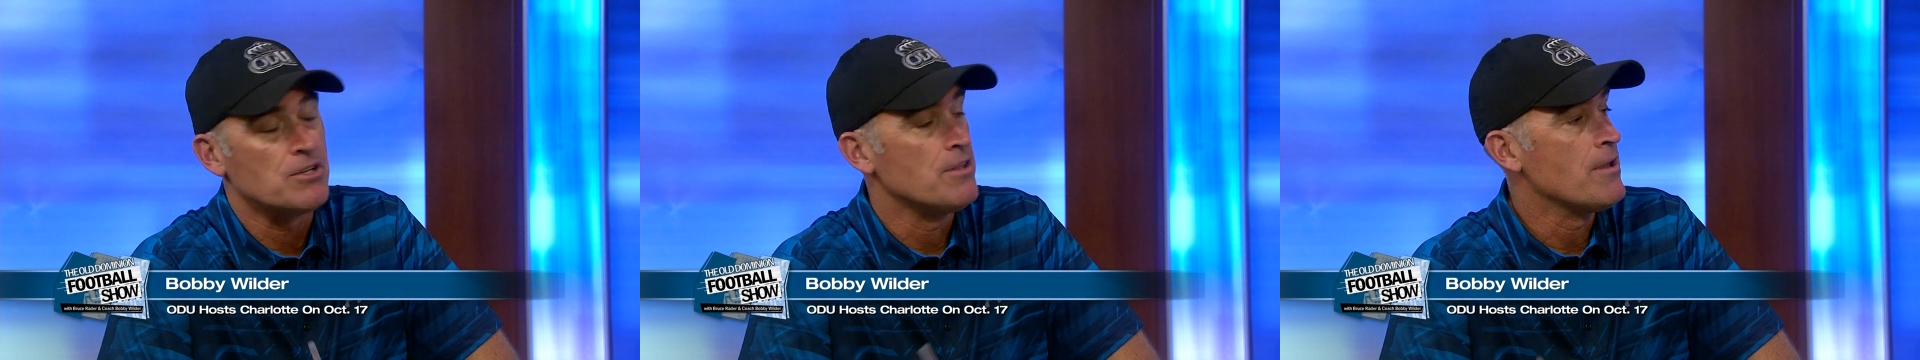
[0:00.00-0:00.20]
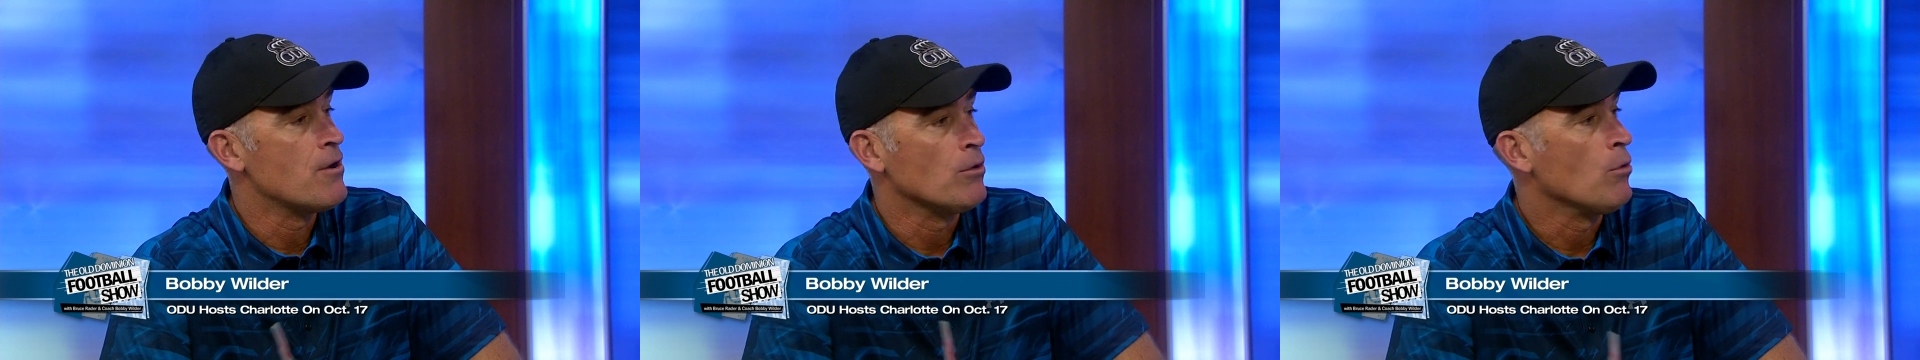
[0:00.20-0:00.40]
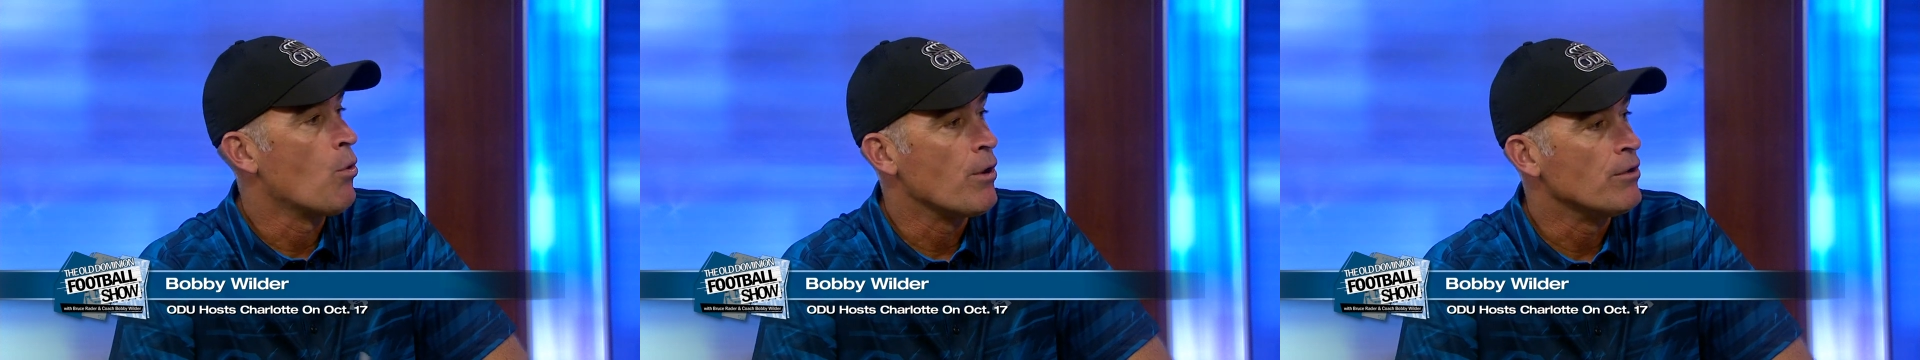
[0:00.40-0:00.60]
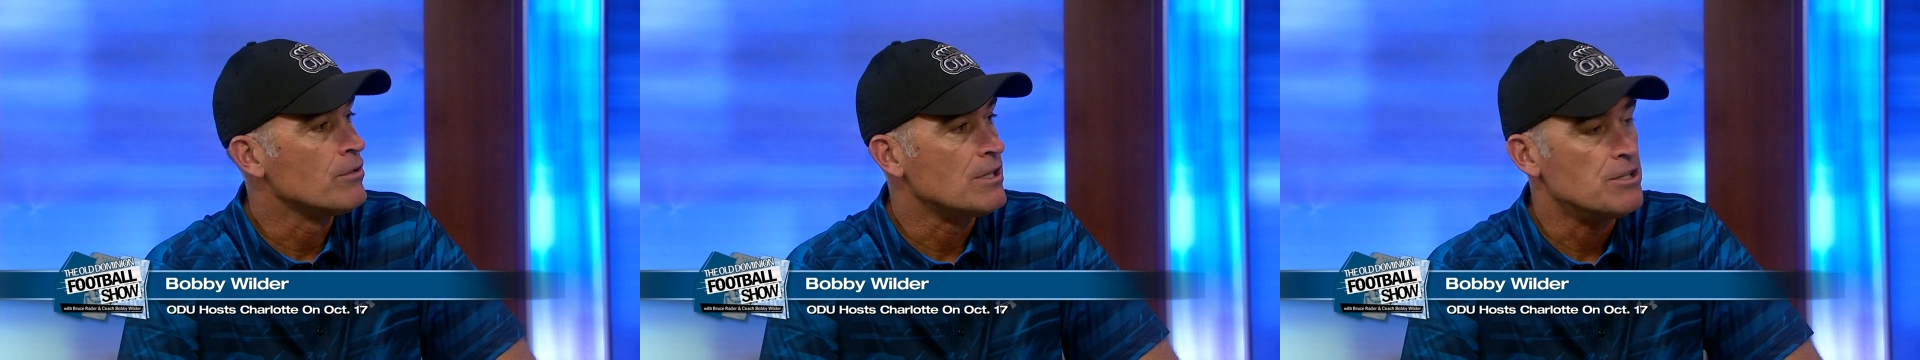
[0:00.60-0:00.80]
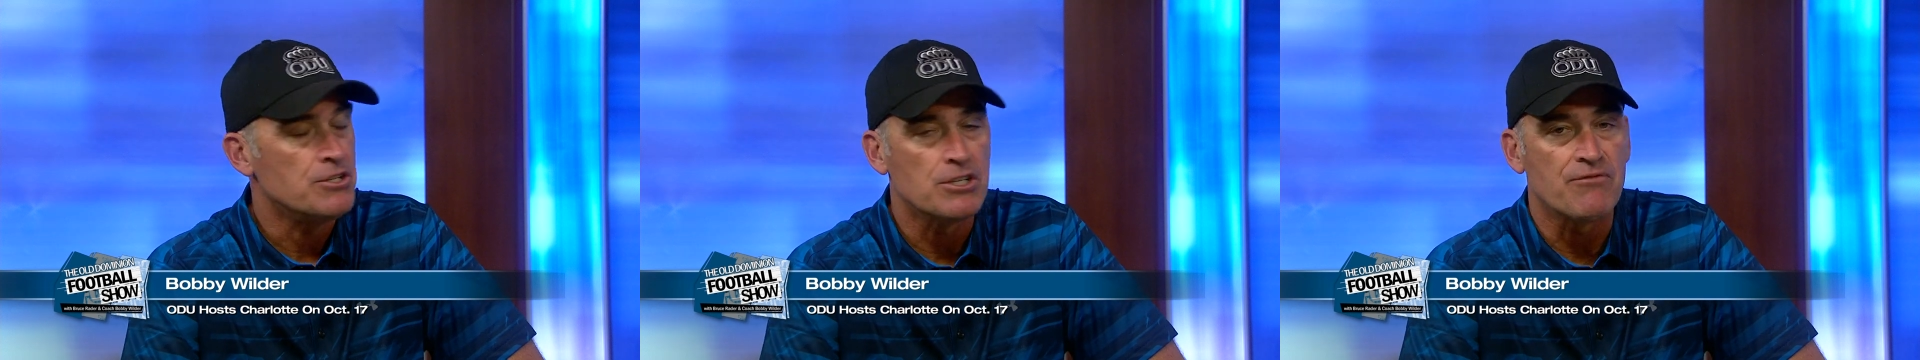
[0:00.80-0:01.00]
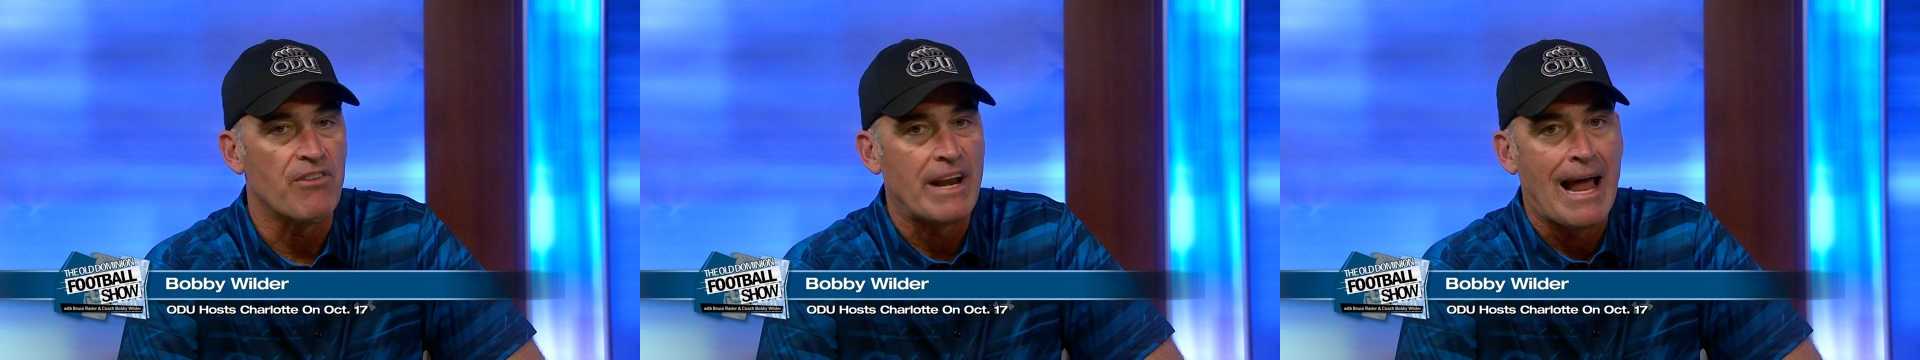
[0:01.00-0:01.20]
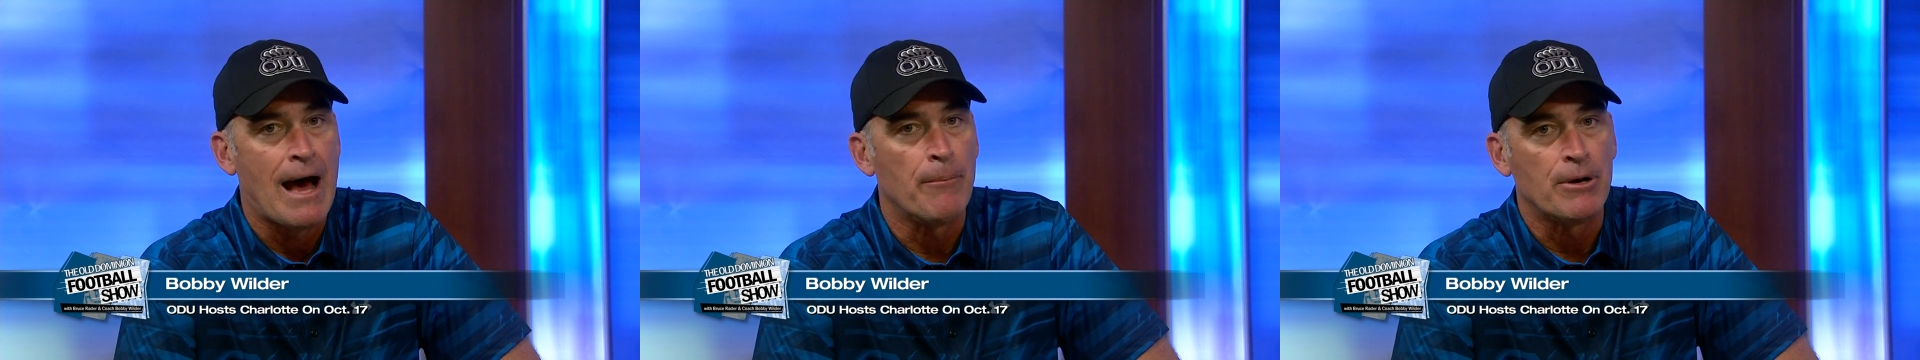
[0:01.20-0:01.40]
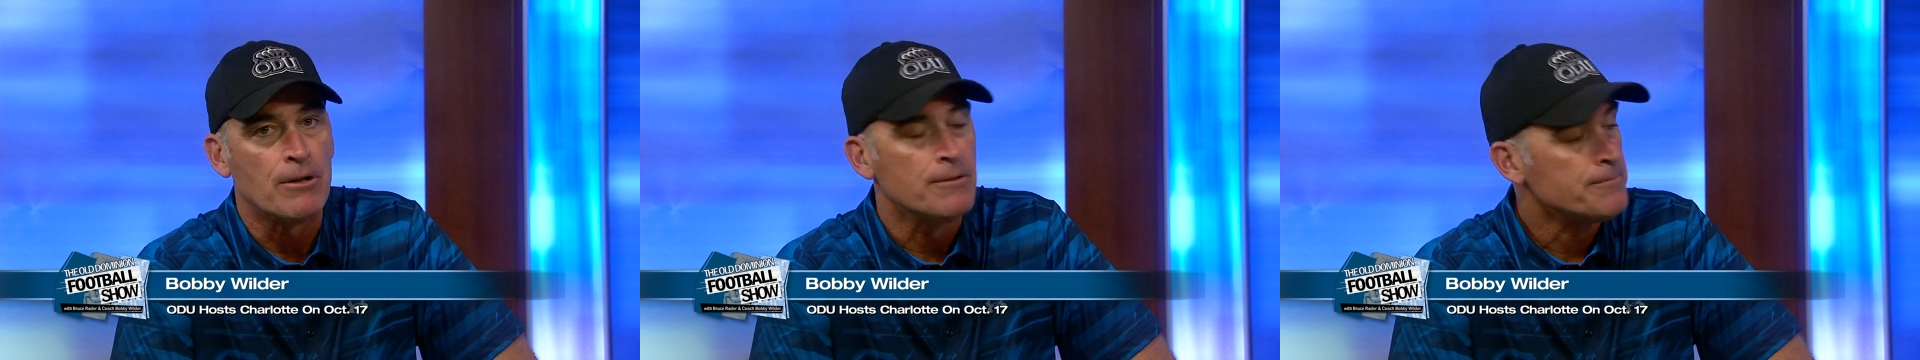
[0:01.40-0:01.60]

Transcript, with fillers: and their loyalty, just phenomenal.